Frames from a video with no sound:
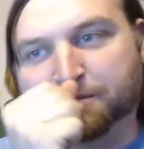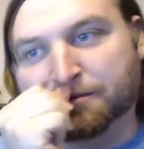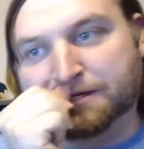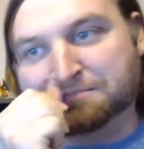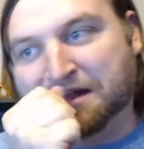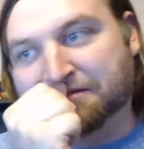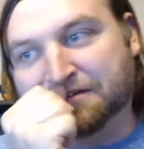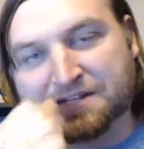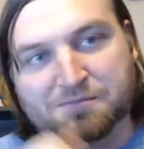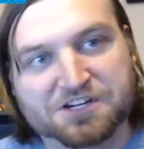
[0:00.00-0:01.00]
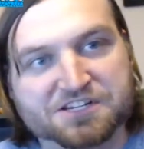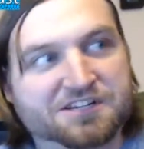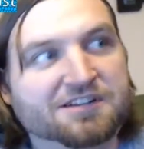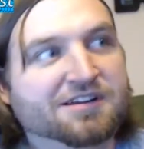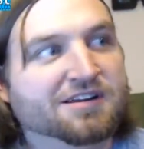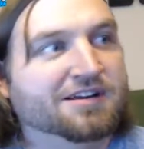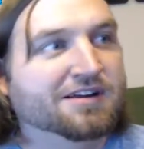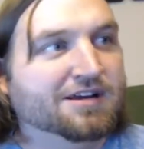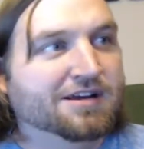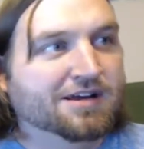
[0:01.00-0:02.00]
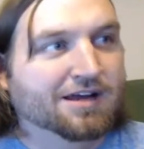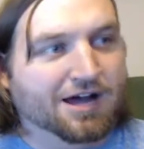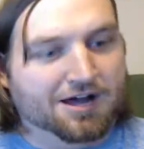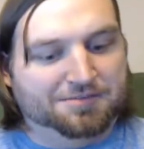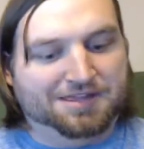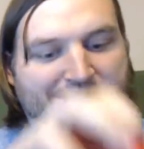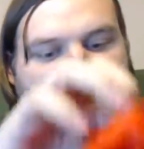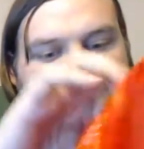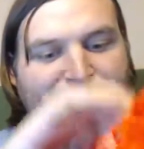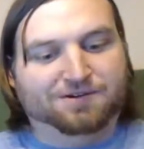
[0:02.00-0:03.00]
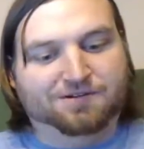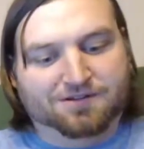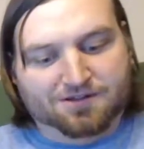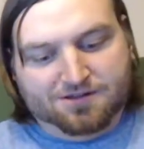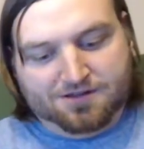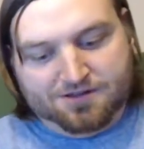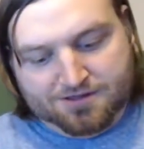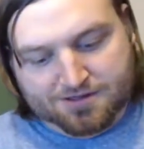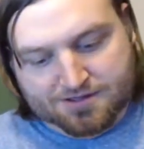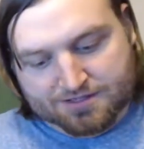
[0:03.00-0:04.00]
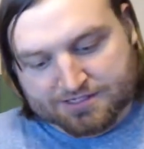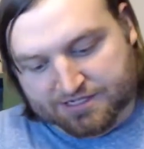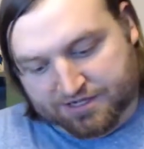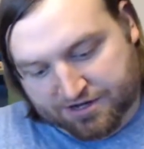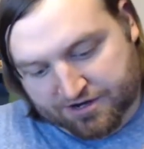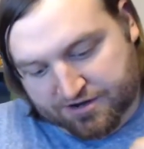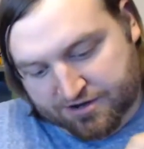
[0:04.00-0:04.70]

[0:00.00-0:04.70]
wristband for some reason. But they also, let's see here,